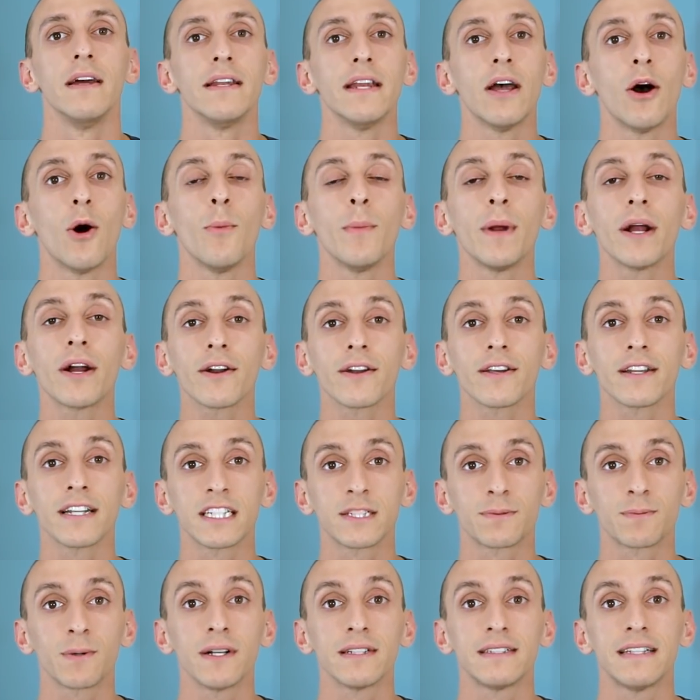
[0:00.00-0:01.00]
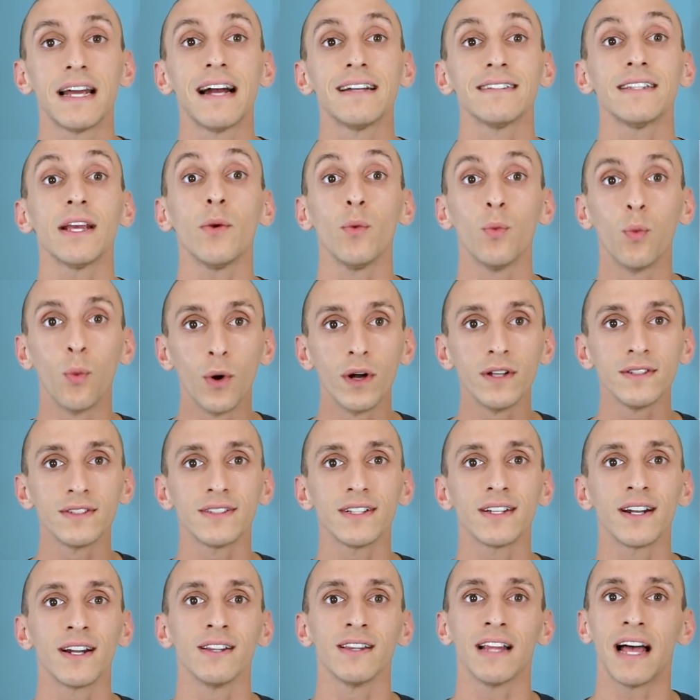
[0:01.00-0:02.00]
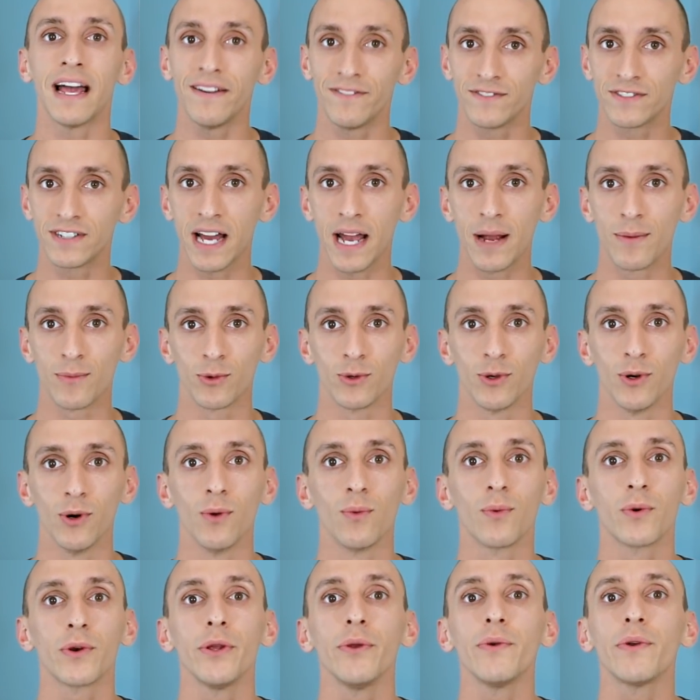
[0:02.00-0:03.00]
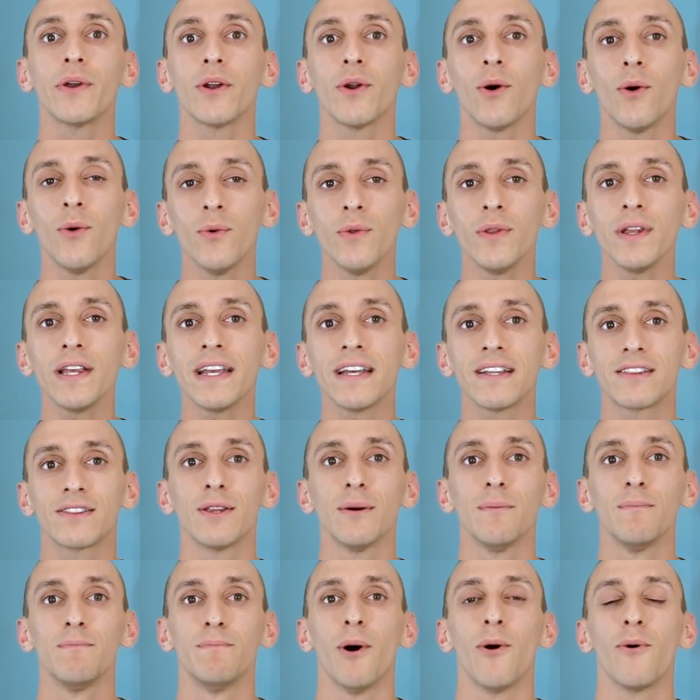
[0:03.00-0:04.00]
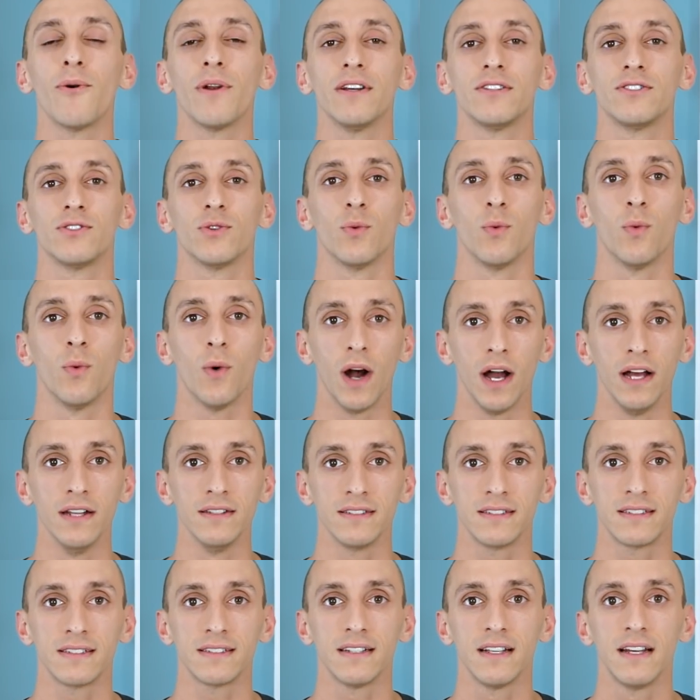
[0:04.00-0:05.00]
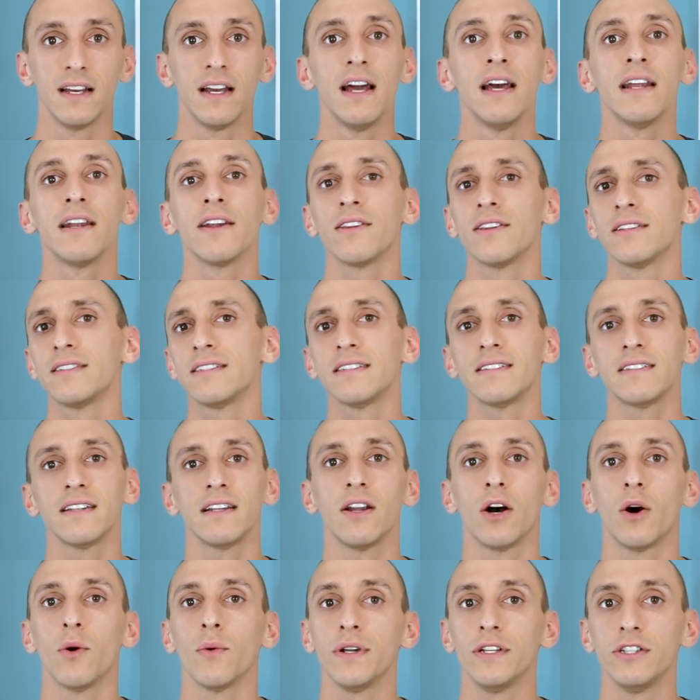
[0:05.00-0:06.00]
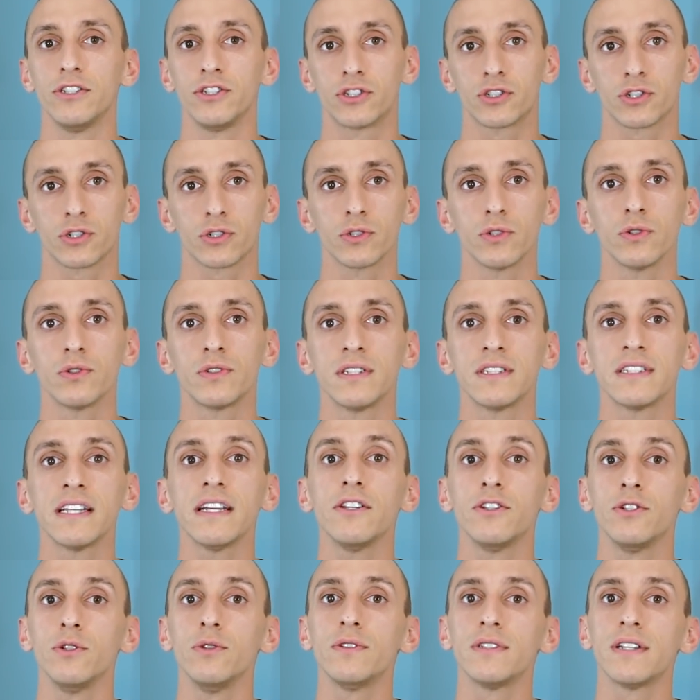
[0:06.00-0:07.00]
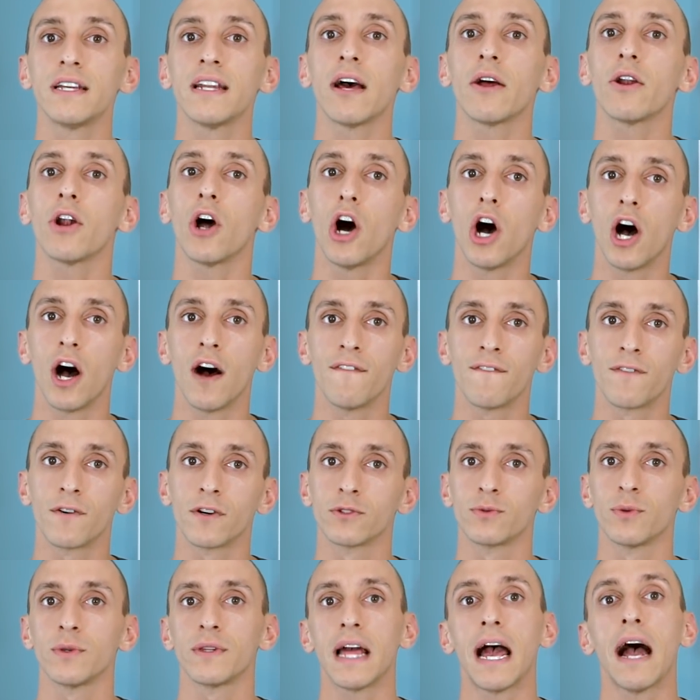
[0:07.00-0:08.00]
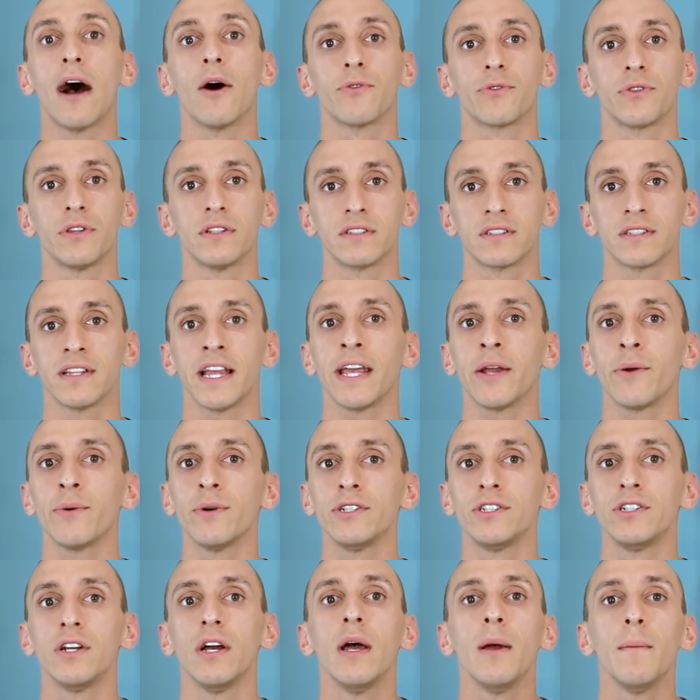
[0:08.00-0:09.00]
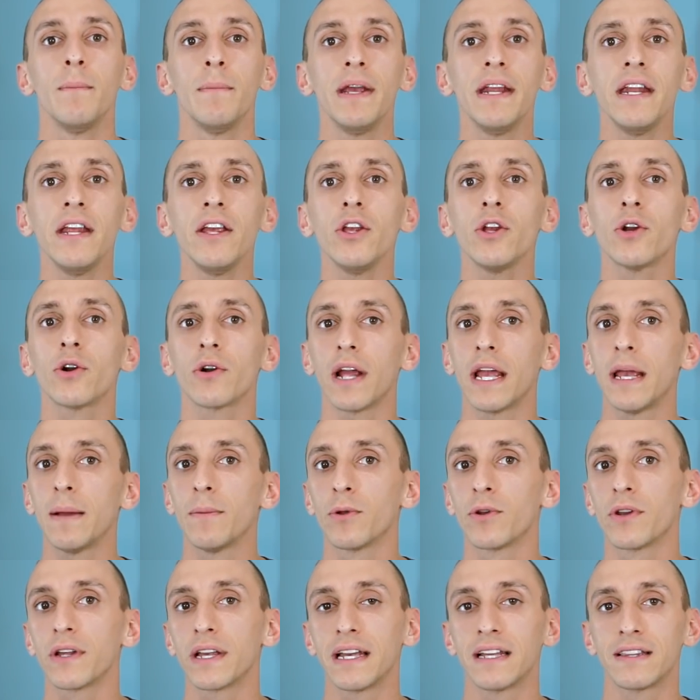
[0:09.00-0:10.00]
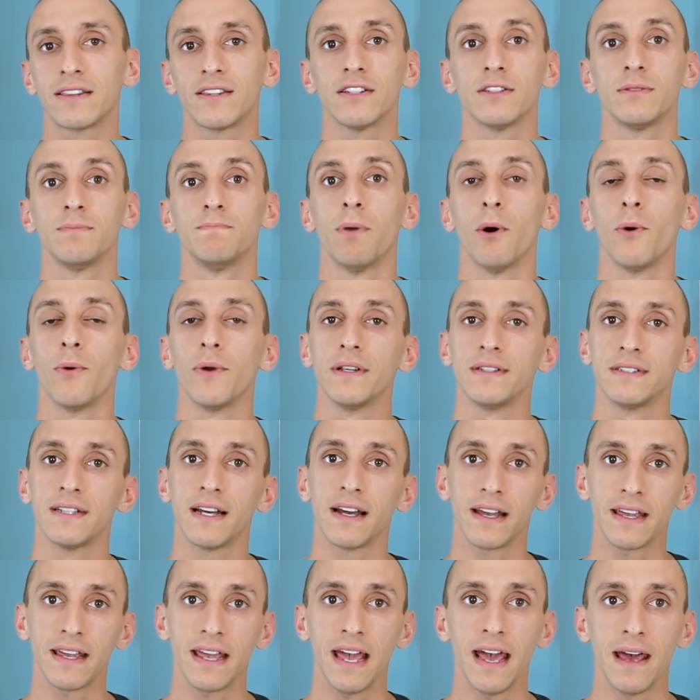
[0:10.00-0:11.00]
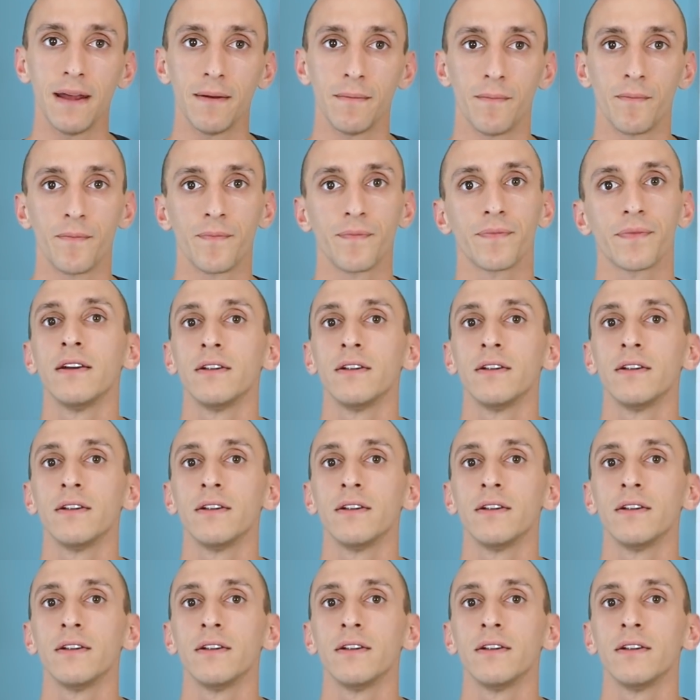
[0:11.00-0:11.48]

Now, American Express has a once in a lifetime rule where you can only get the bonus once. Now, this isn't always true since they do send out offers without this language, meaning you're able to get this bonus again.